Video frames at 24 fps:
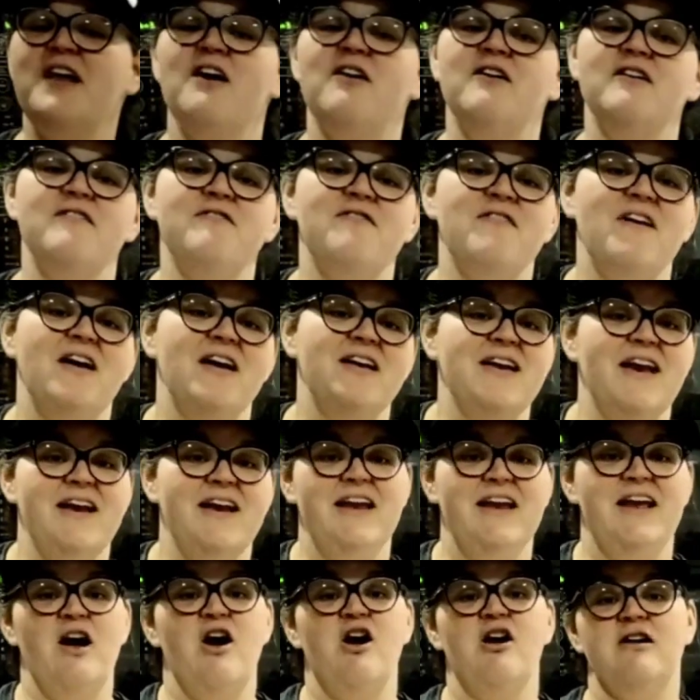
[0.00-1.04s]
going to find any
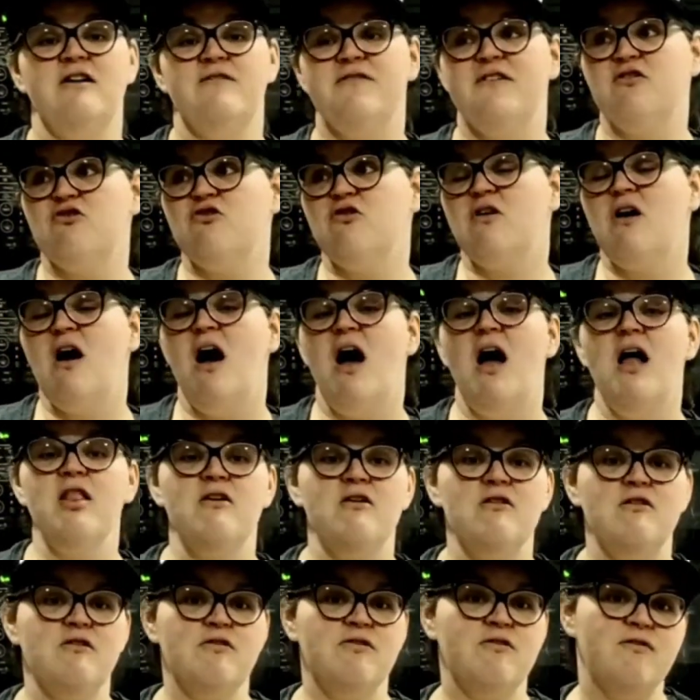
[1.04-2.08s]
artificial
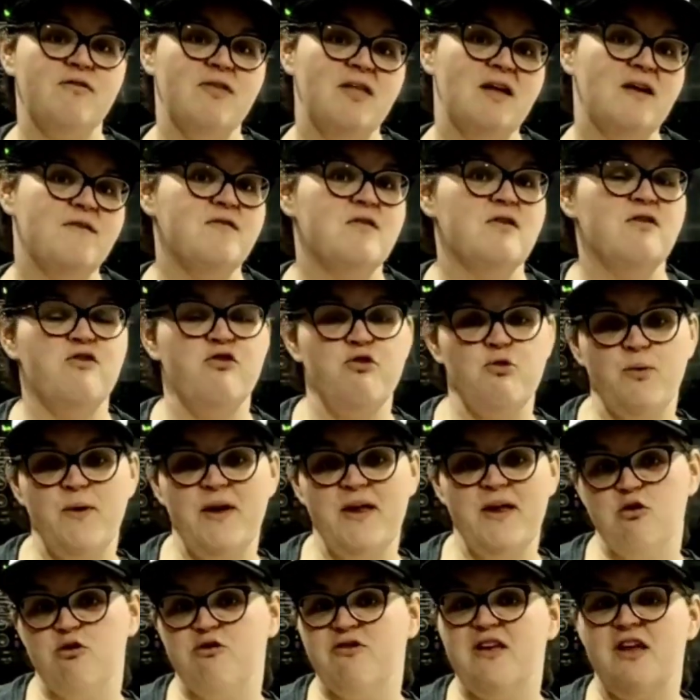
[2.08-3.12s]
colors, flavors,
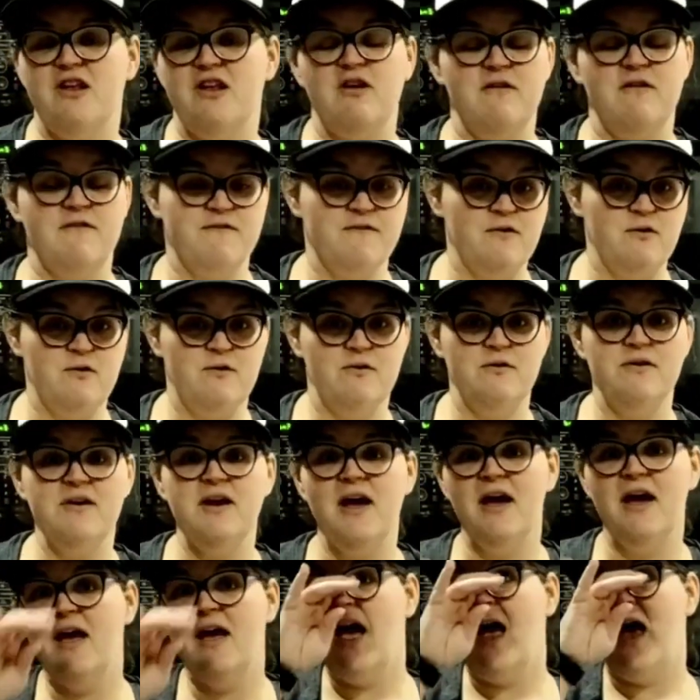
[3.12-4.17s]
sweeteners in our food.
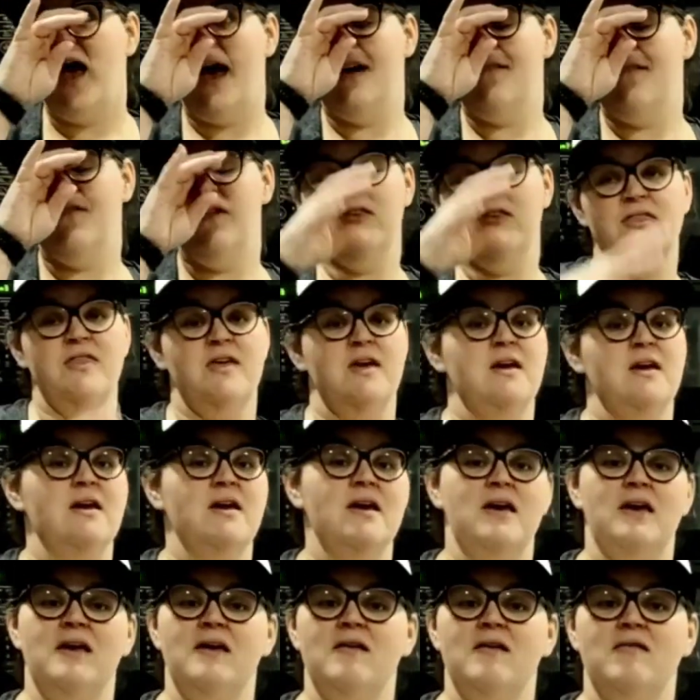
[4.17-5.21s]
Everything
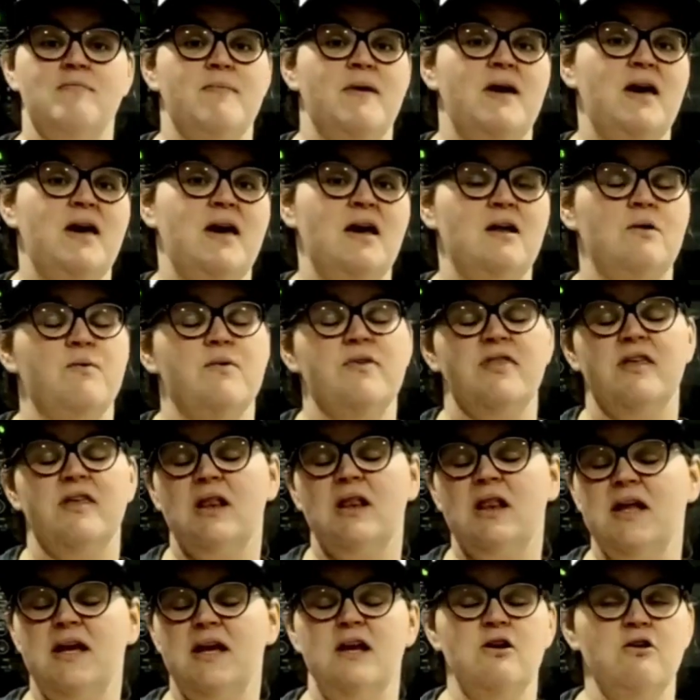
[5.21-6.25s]
is made with clean
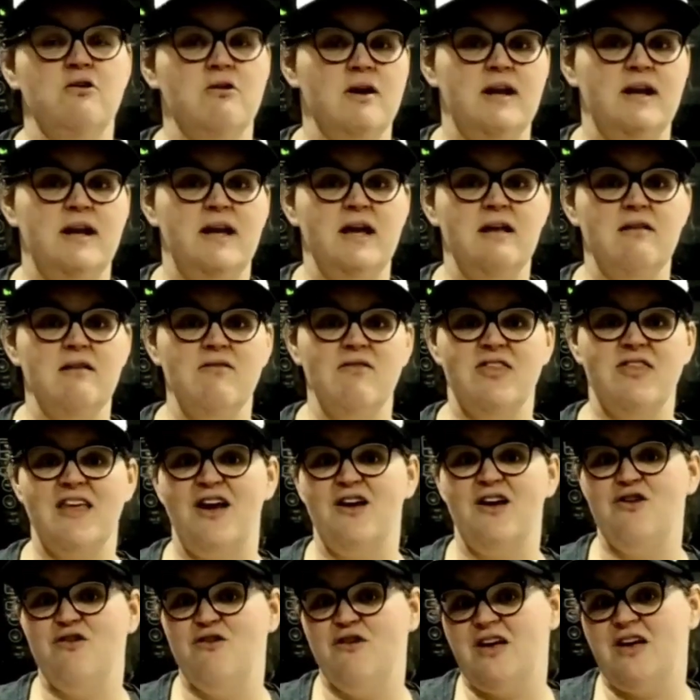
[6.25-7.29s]
ingredients that you
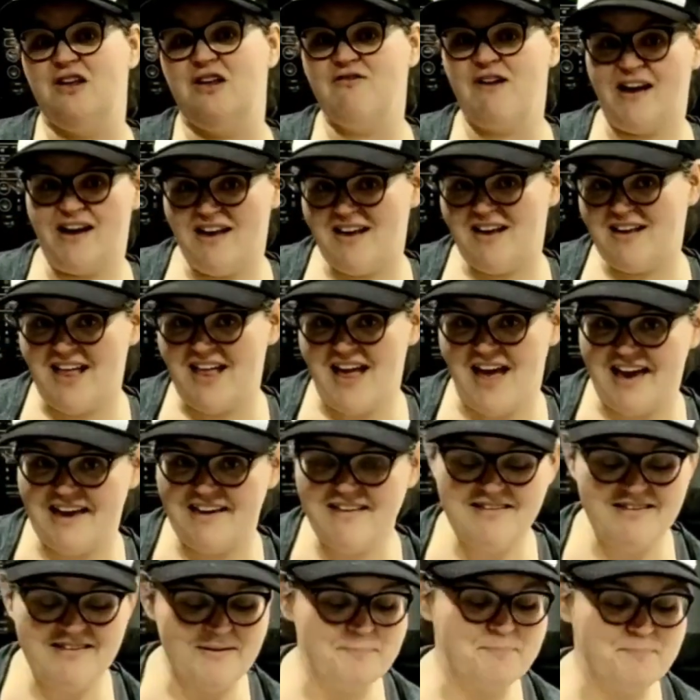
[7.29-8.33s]
can recognize.